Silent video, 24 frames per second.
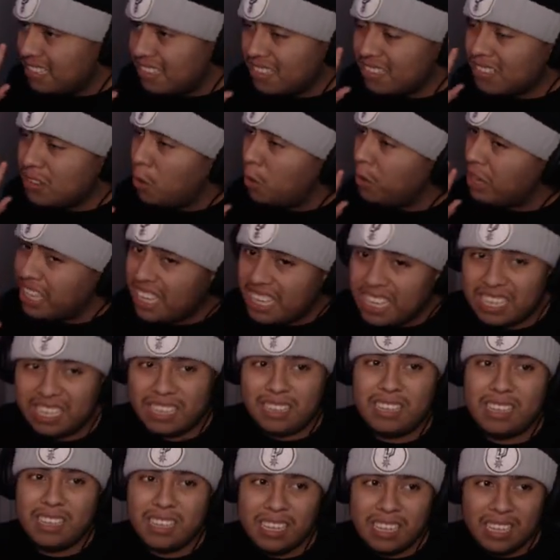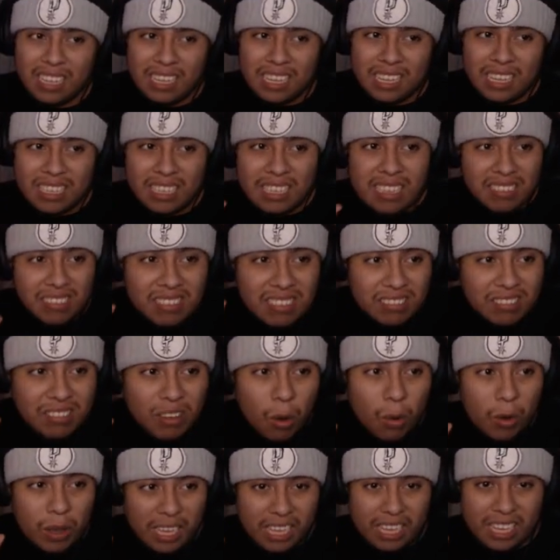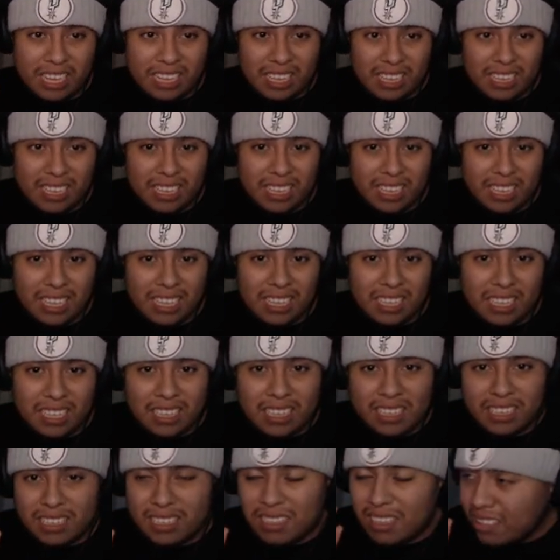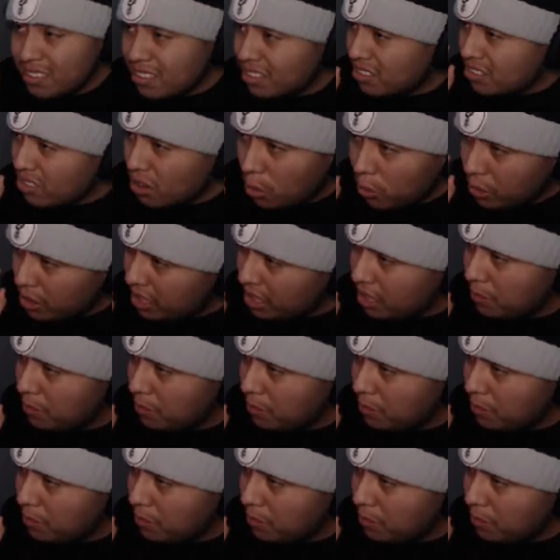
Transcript: is so heat. This is so heat. This is so heat,